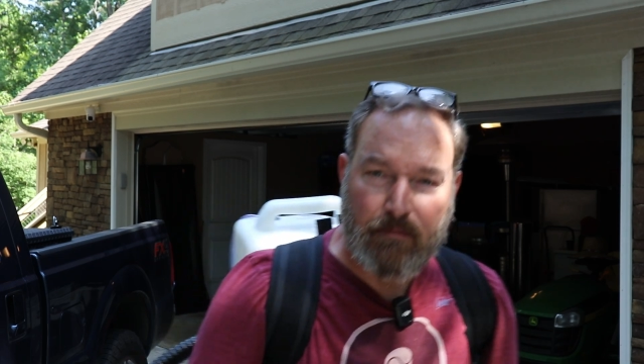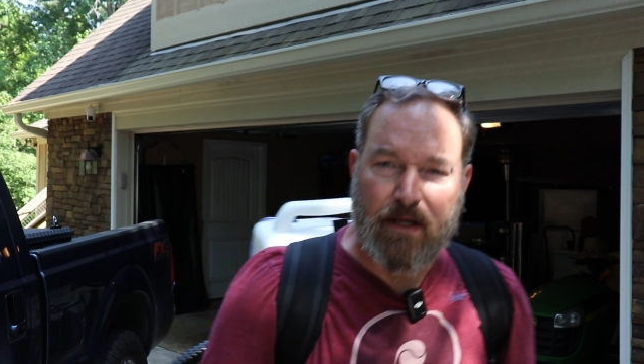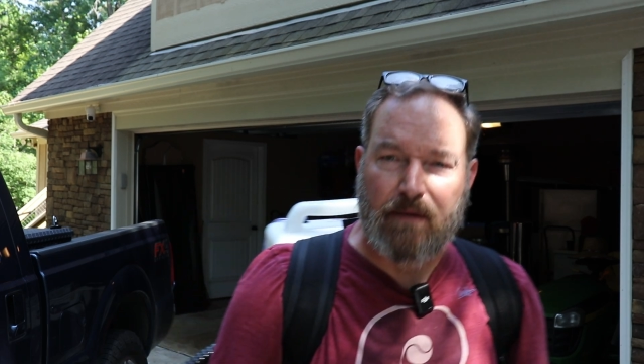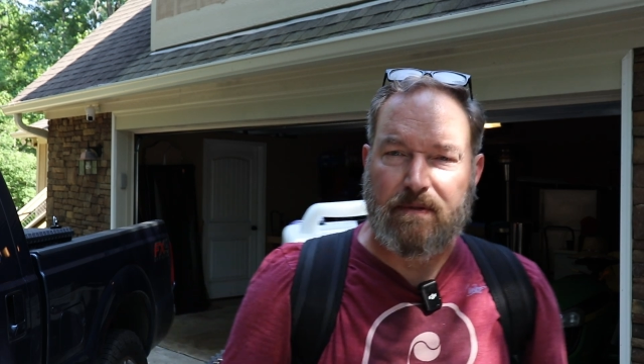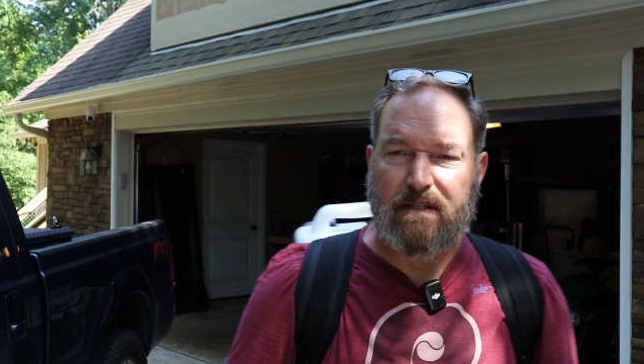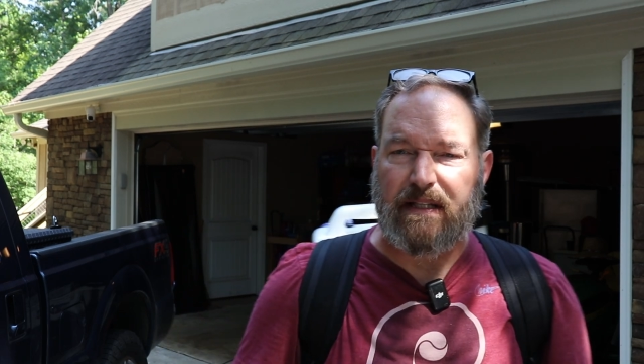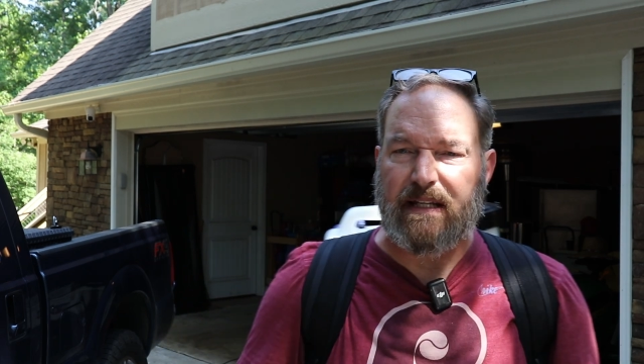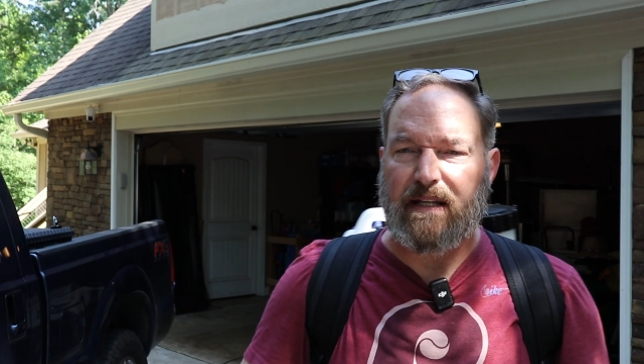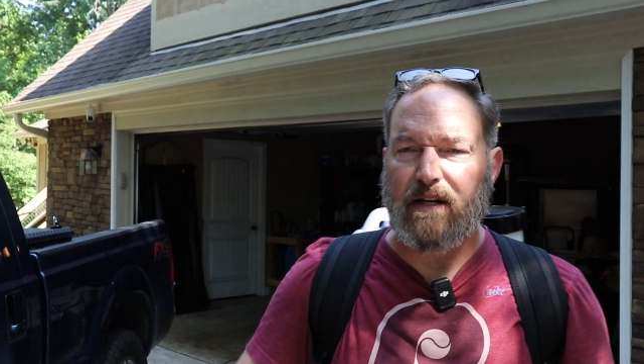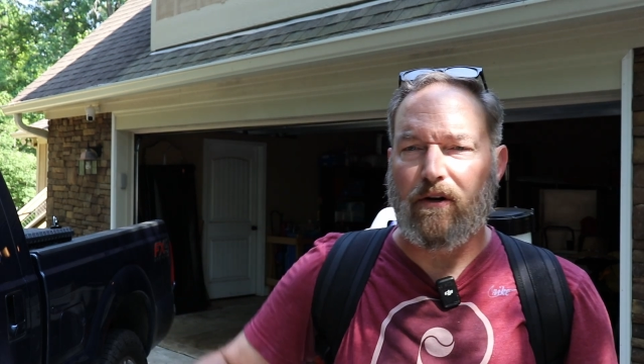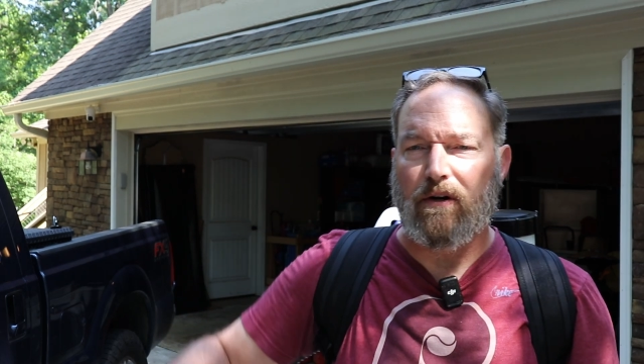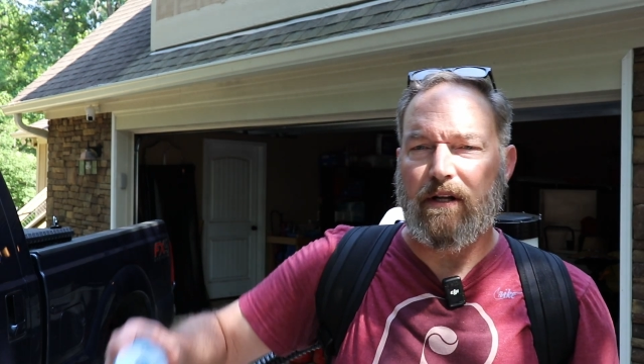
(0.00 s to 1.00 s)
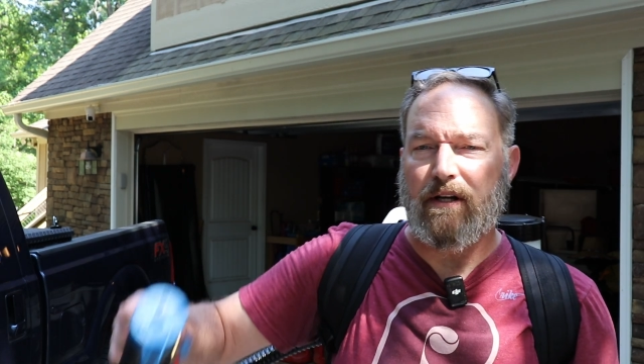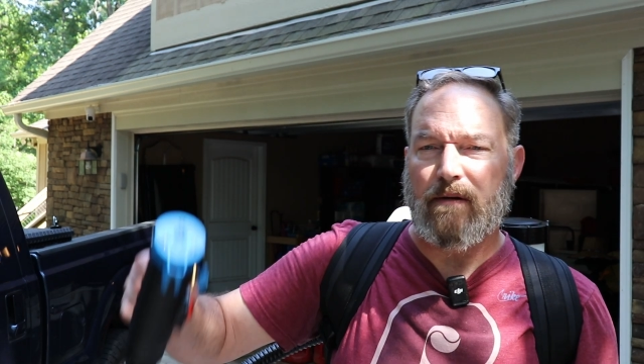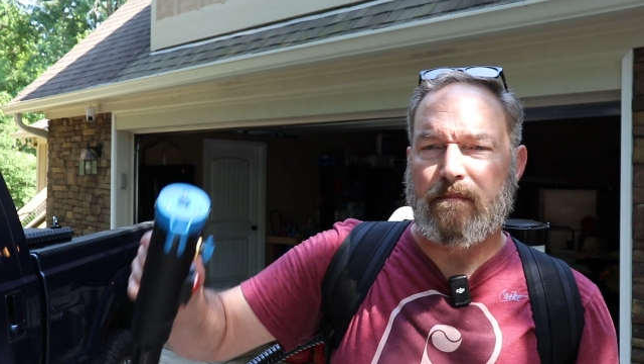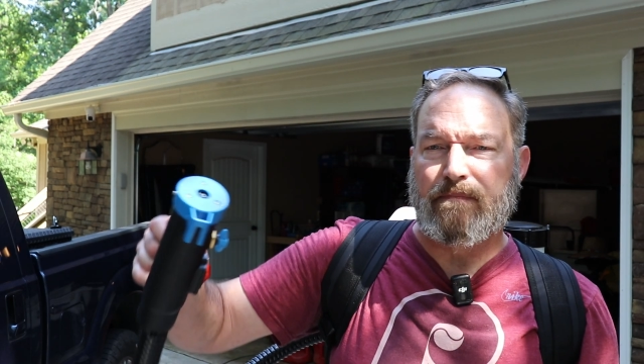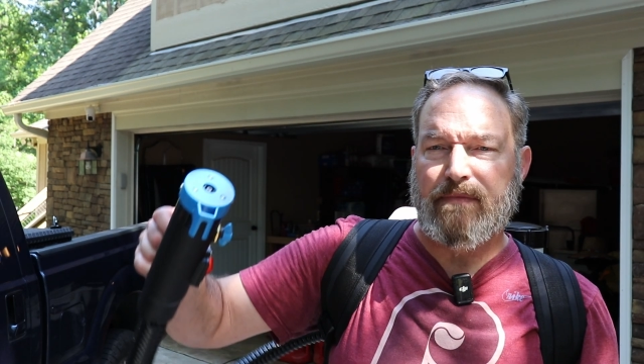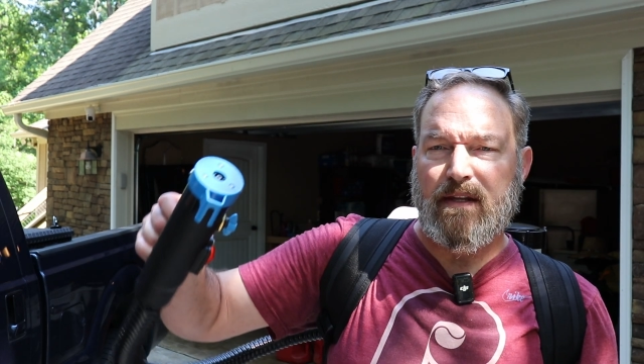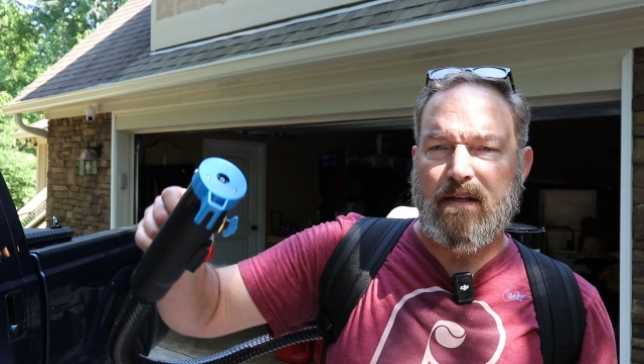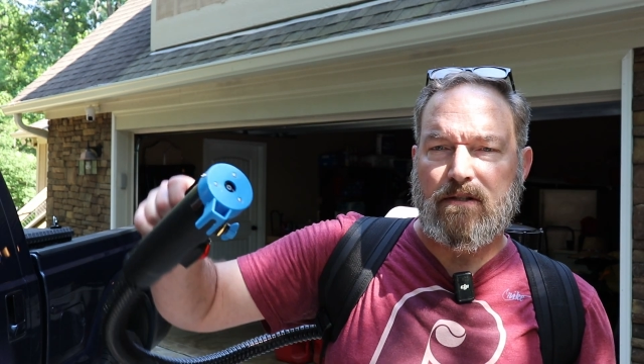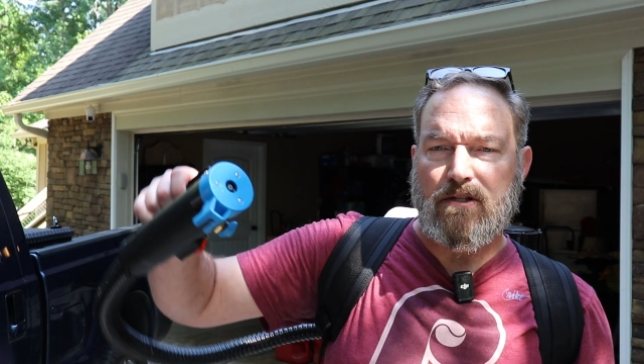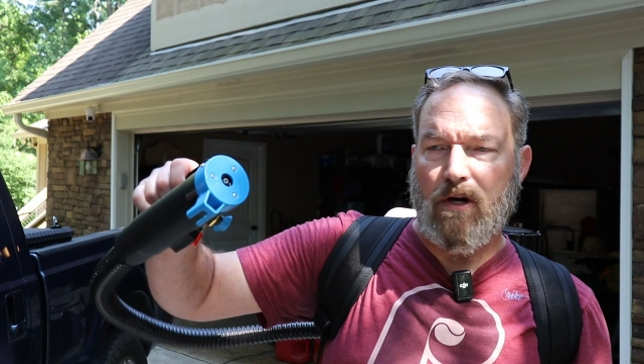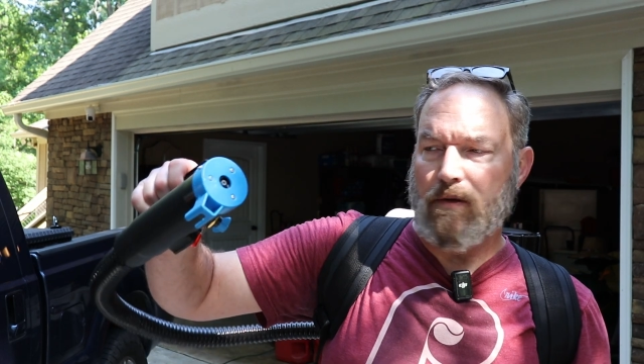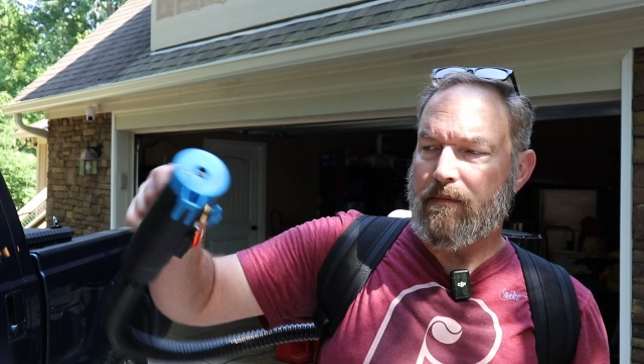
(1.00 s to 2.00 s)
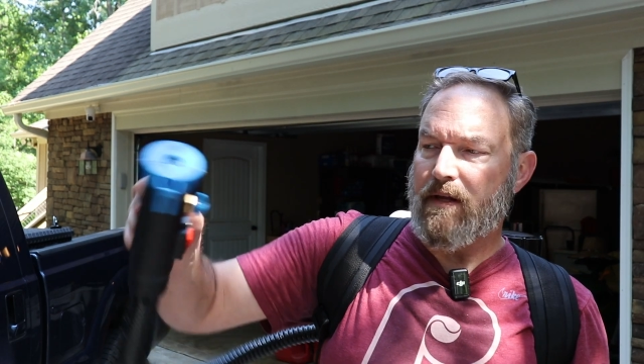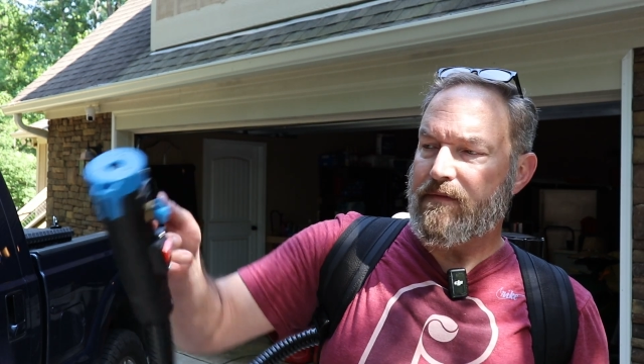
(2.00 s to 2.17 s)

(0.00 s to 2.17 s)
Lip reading: but it was leaking earlier. So